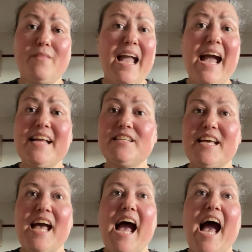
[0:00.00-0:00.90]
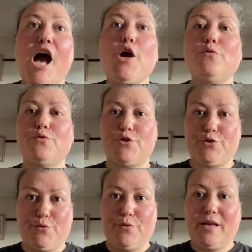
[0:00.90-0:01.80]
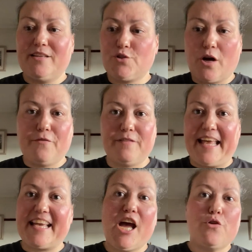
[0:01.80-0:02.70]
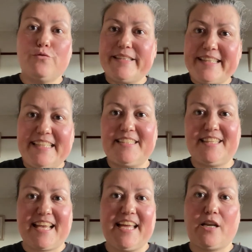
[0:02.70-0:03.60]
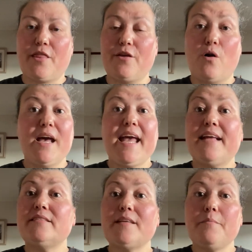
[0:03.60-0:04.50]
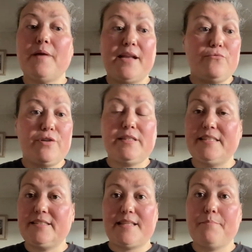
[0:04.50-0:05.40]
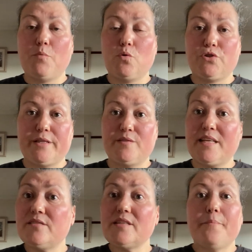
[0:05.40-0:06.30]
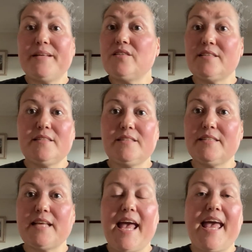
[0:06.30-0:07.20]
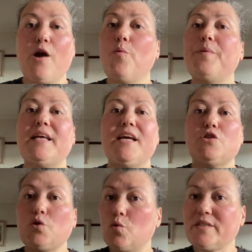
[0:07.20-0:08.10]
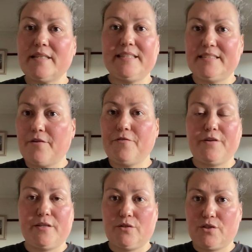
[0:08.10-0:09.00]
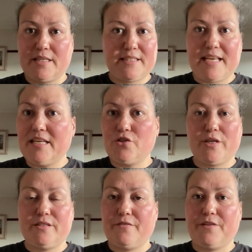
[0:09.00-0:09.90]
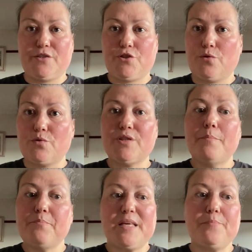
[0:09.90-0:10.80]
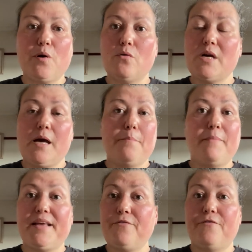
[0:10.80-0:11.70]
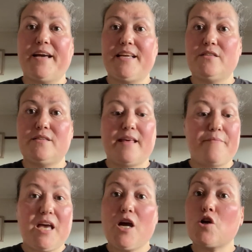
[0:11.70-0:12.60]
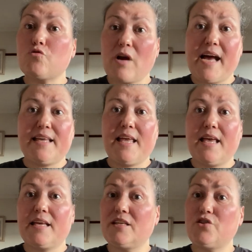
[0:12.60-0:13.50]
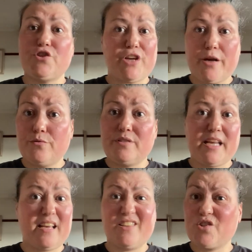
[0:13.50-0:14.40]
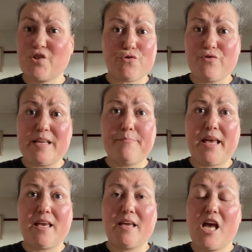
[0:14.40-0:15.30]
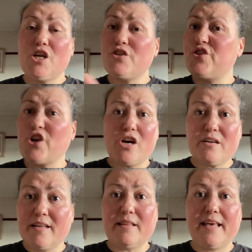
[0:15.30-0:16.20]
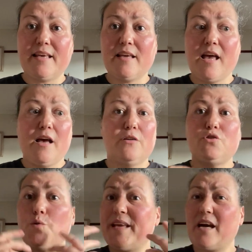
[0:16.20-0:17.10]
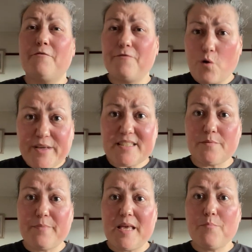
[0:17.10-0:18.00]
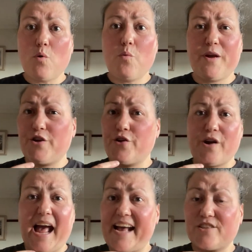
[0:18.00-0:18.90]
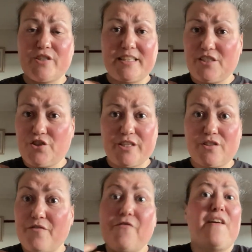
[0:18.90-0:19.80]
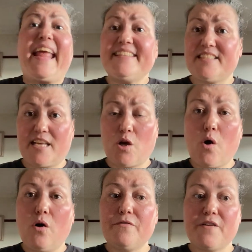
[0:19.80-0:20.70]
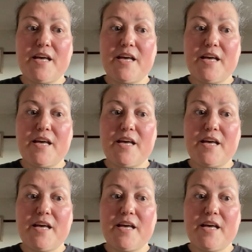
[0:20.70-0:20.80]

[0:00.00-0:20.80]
And how do you sort of like release the kind of thought and release the emotions? In some instances, it'll be totally different to each individual. Some people might find that crying, shouting, screaming, journaling, doing a voice memo where you're actually just venting off,